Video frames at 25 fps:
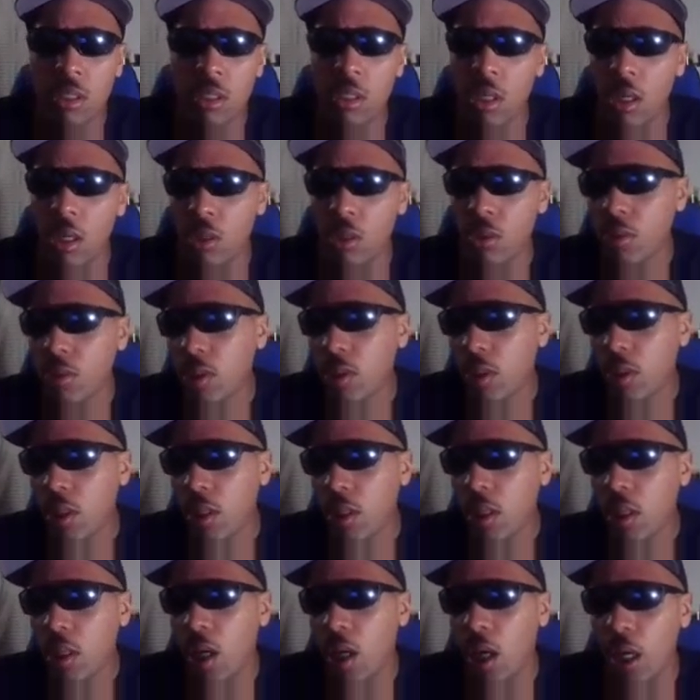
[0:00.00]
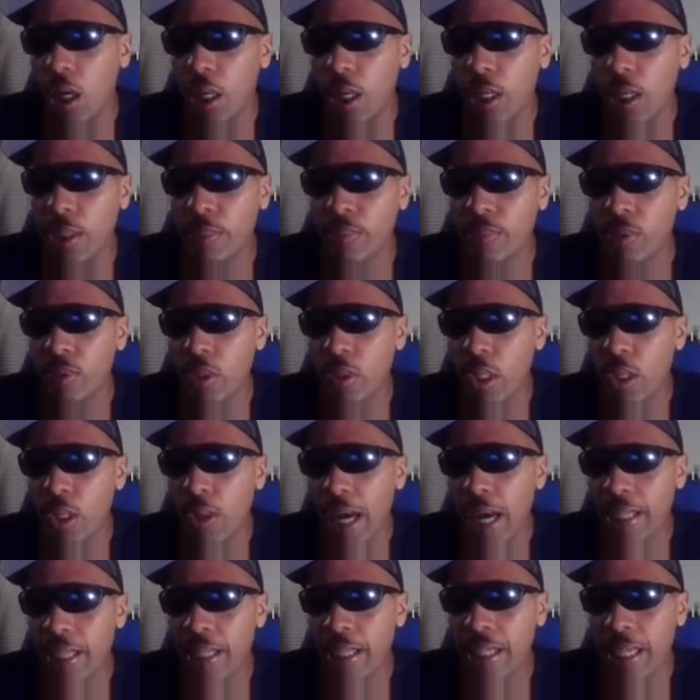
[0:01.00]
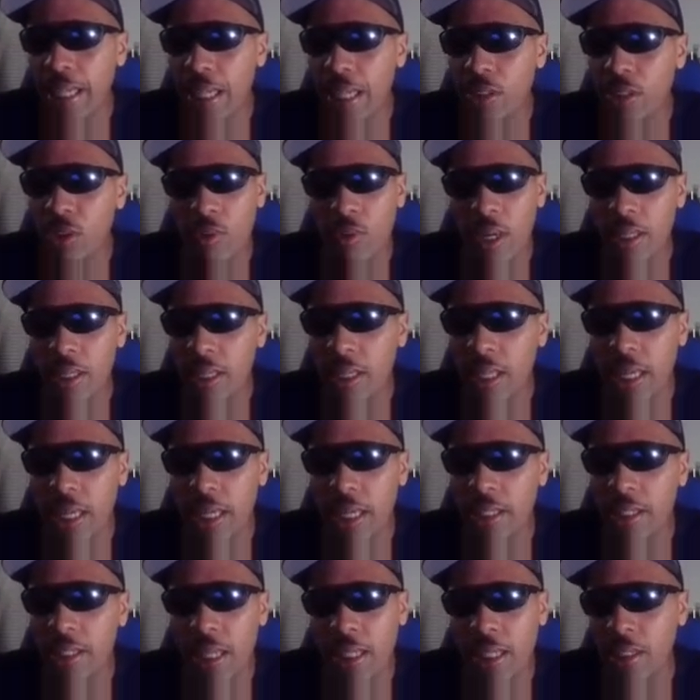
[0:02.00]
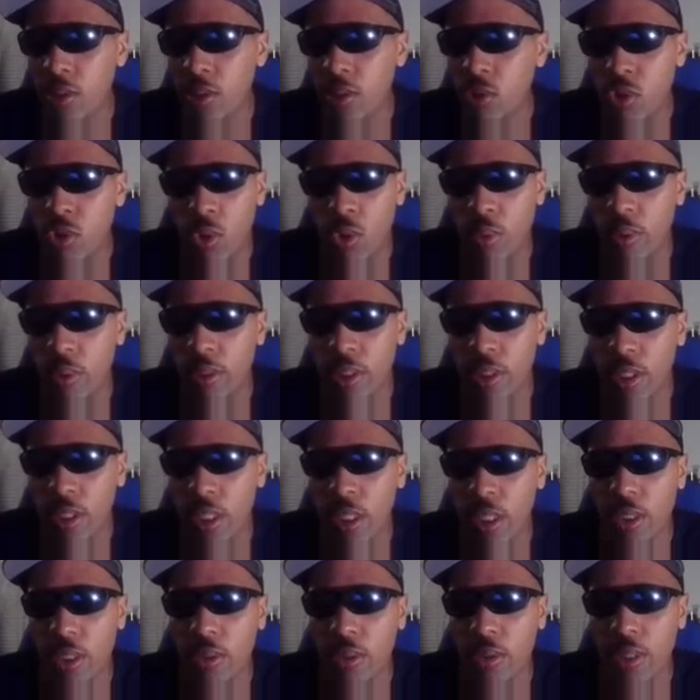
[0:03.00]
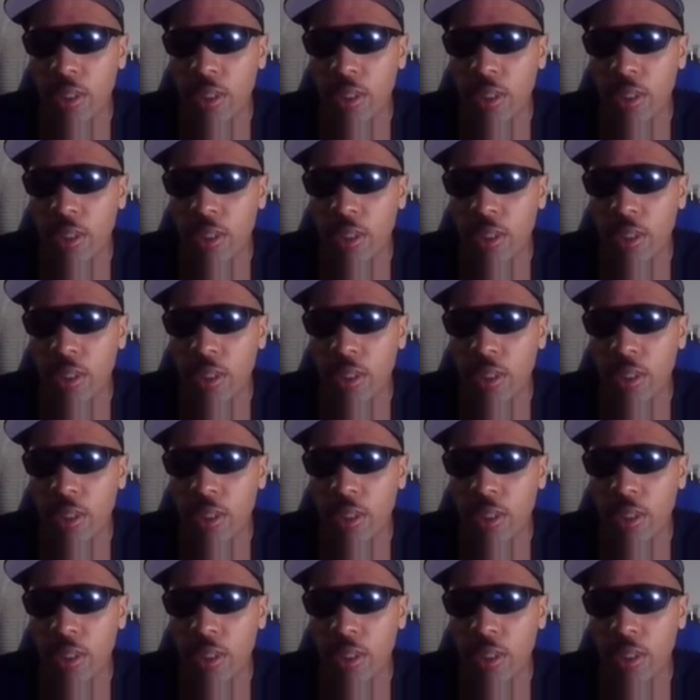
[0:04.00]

you know. Um, so I think that's a great thing that he's doing. You know,